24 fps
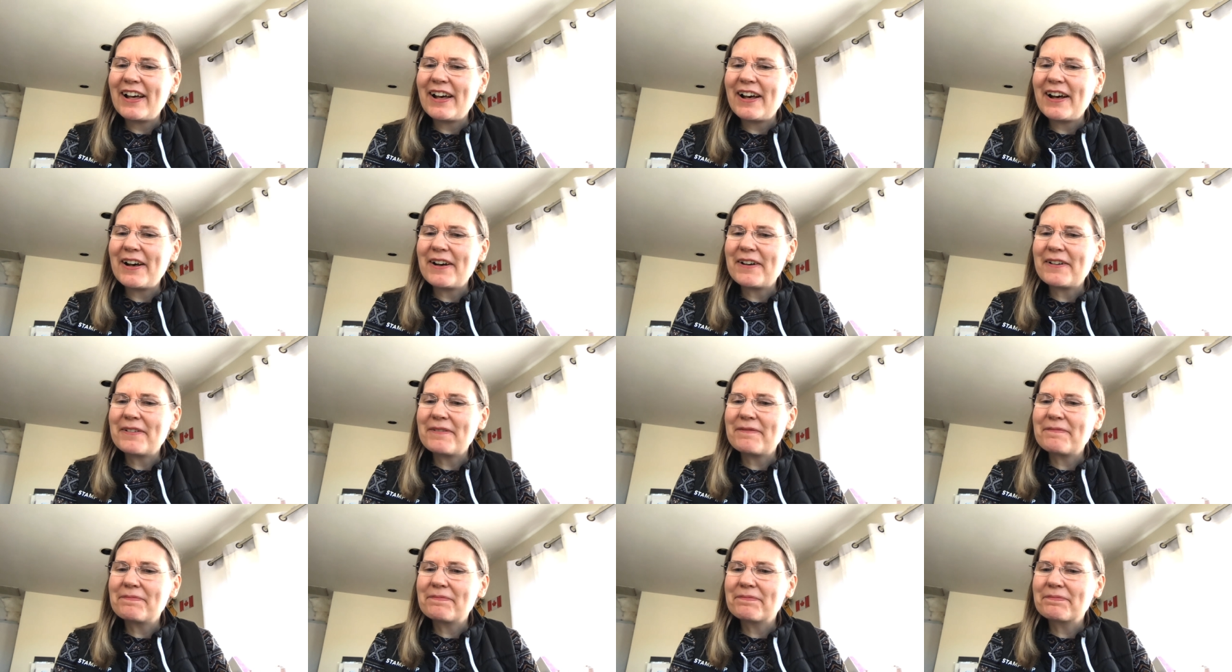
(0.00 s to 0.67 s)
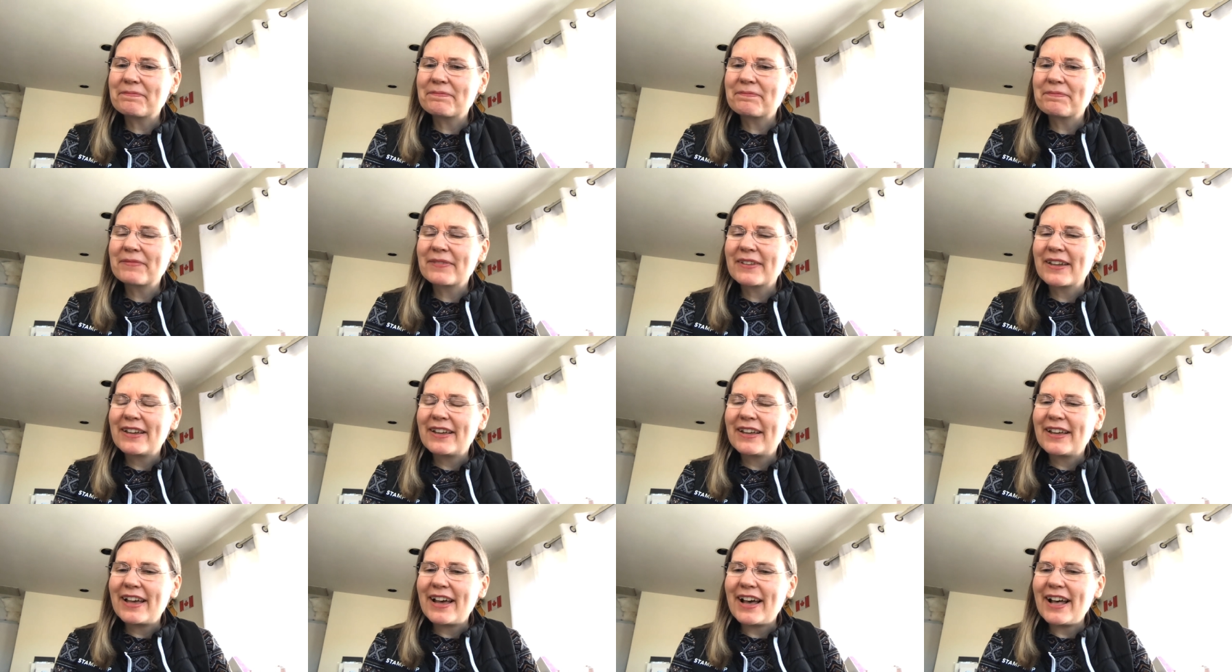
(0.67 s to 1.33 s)

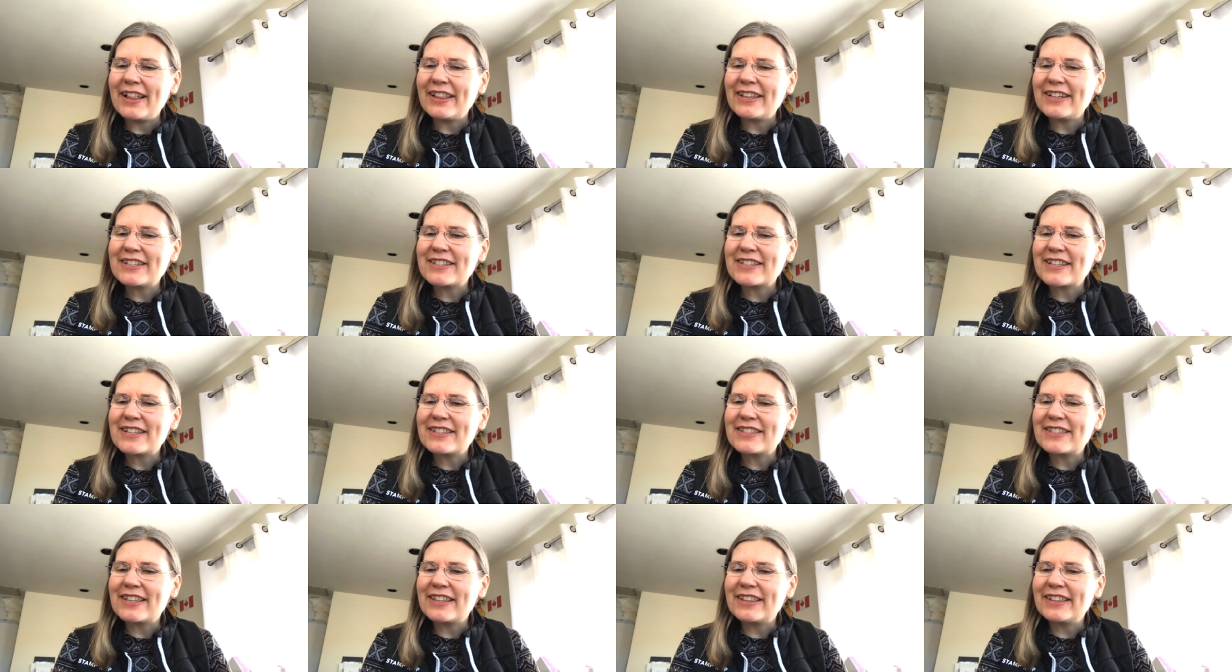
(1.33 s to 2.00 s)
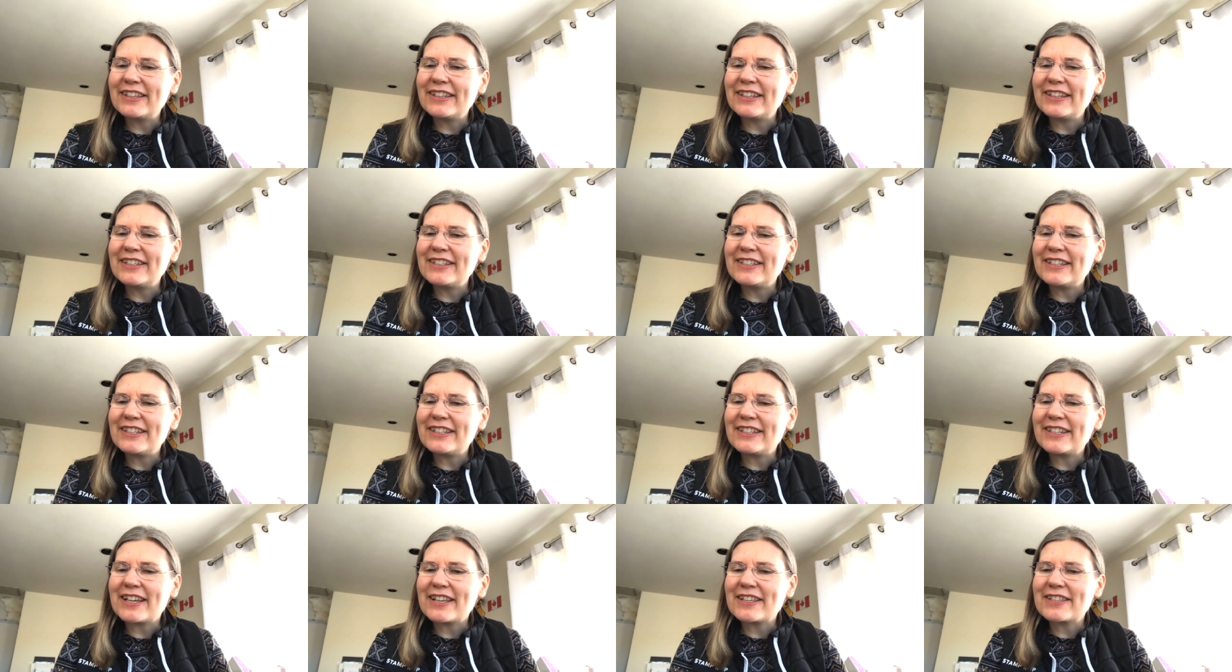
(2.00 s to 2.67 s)
Ellie says the little
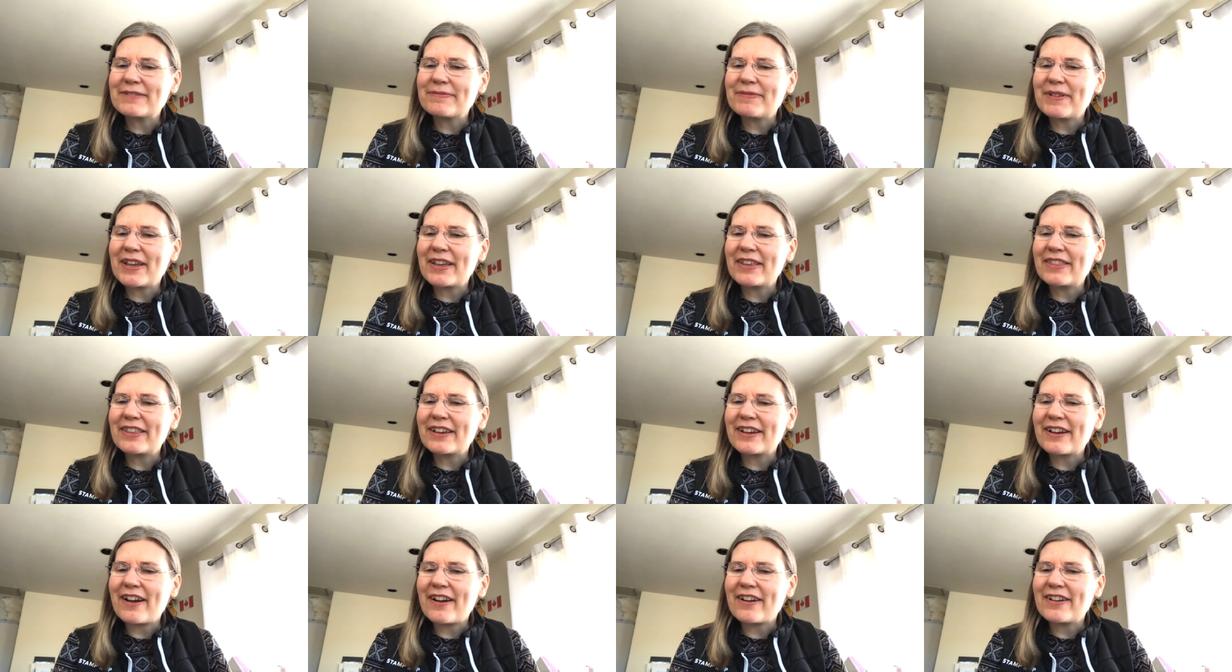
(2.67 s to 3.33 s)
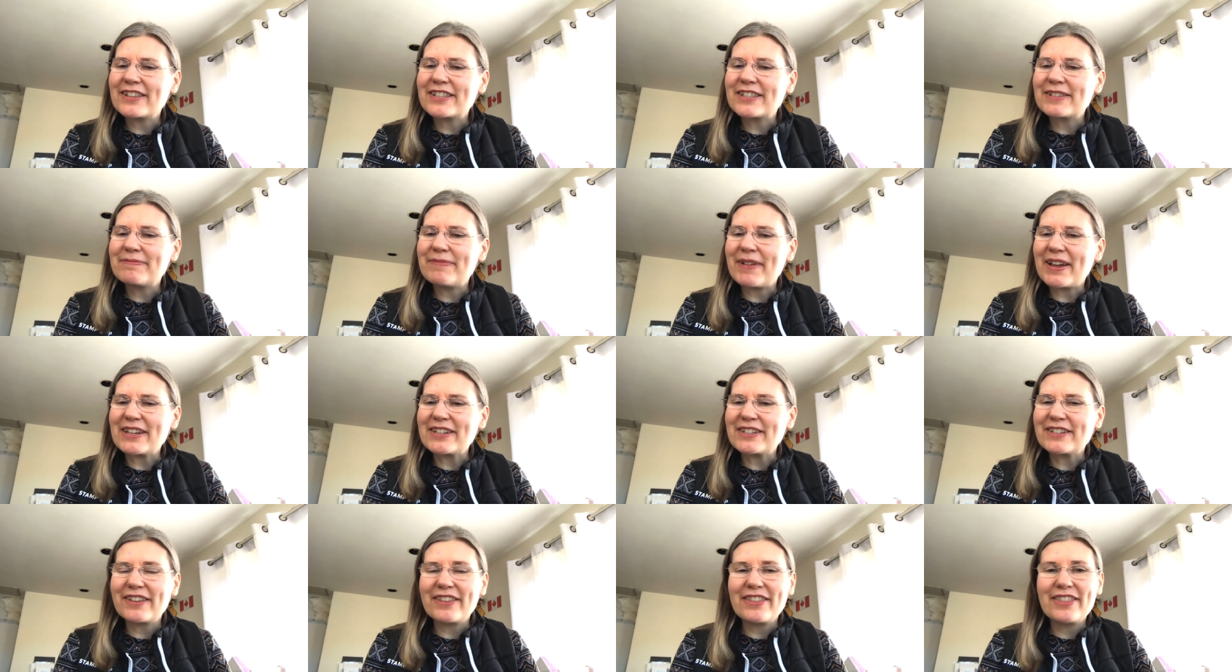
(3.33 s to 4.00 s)
details make the card
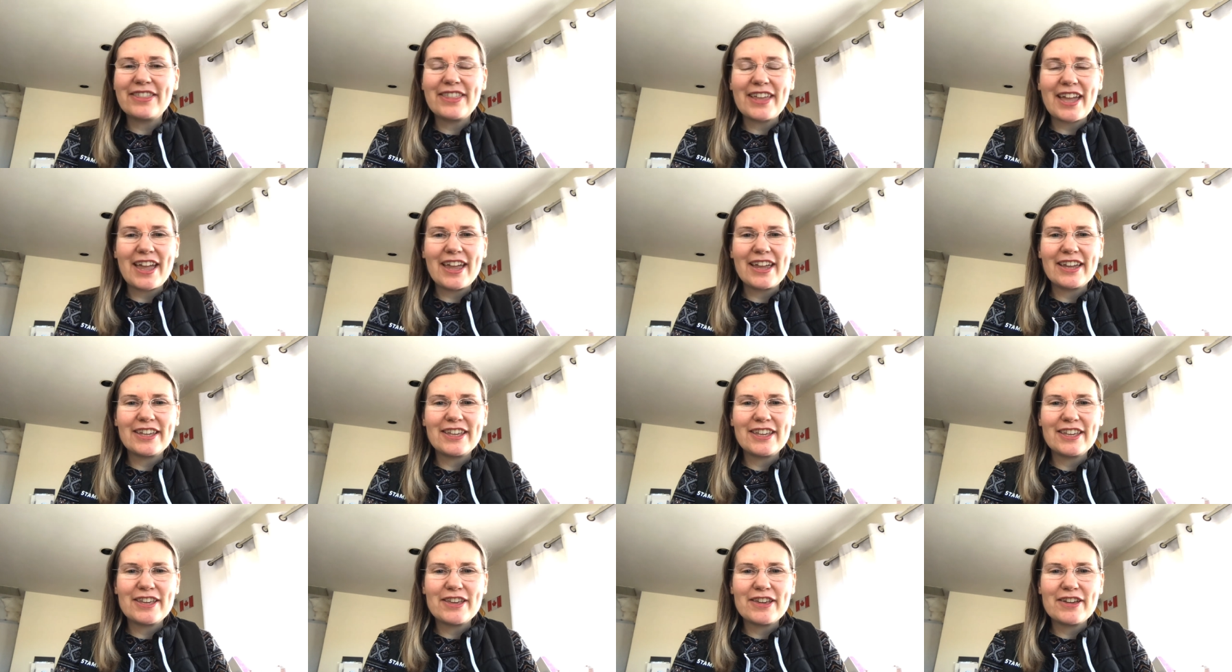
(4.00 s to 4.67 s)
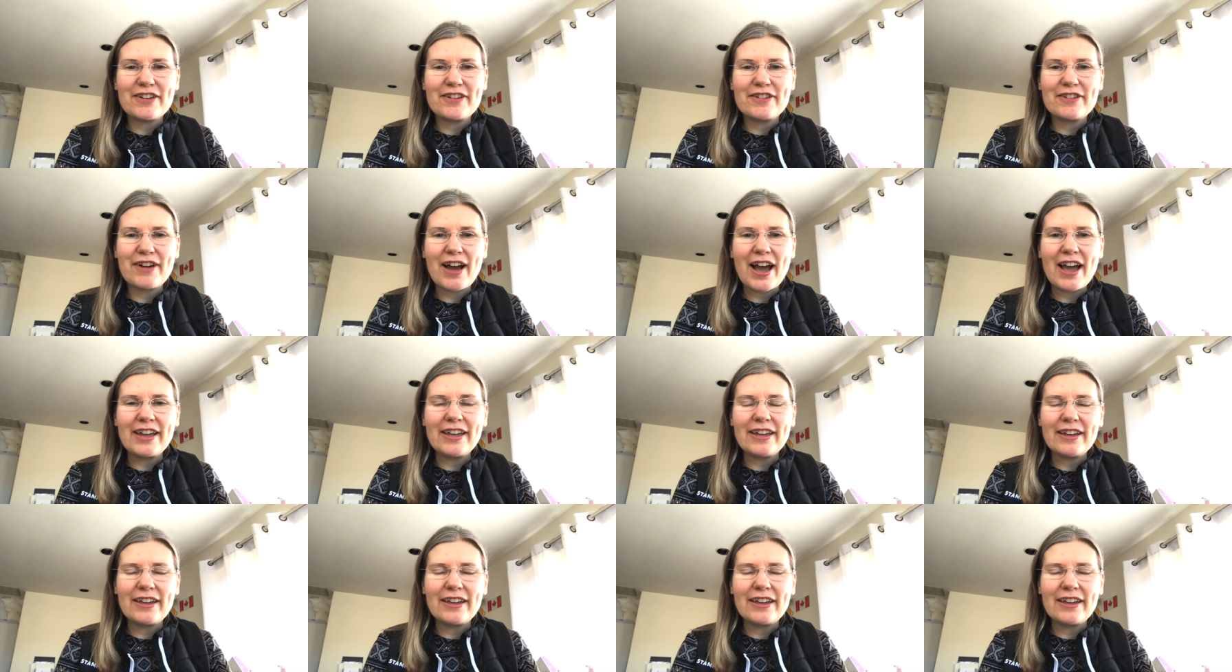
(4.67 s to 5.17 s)
special. Thank you.